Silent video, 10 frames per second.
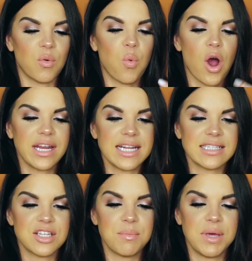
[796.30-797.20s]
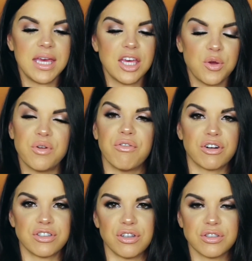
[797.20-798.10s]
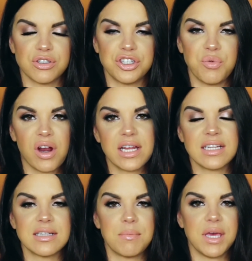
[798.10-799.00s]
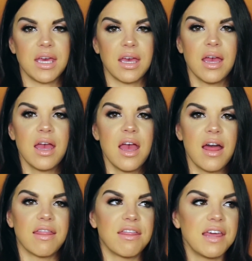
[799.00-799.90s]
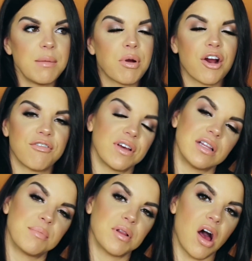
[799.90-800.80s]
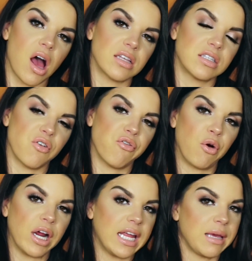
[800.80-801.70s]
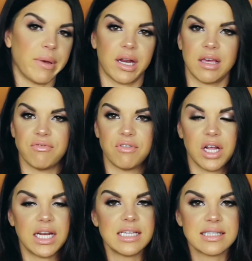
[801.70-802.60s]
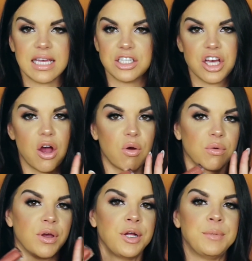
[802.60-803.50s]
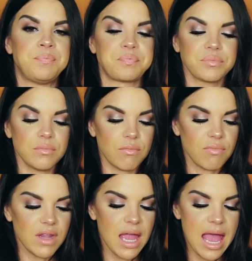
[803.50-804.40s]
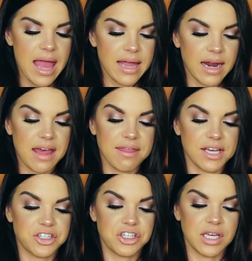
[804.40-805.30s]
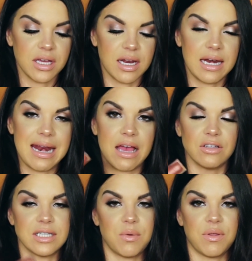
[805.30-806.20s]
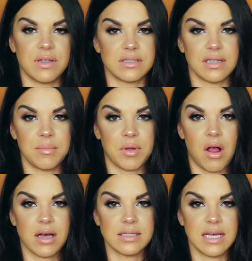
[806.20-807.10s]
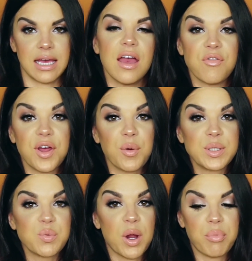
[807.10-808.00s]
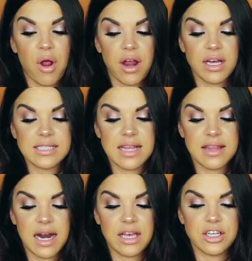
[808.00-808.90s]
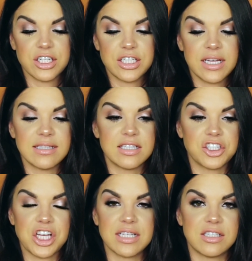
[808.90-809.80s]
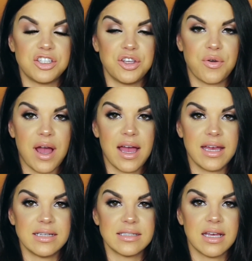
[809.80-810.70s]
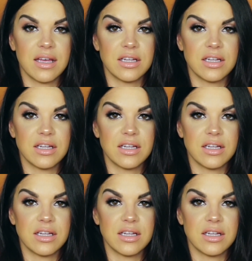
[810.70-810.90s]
wanted it to be universal. So she wanted it to be the perfect lip gloss for anybody, for any skin tone. And I think she nailed it with this lip gloss. Like if there was one product that I could suggest to you guys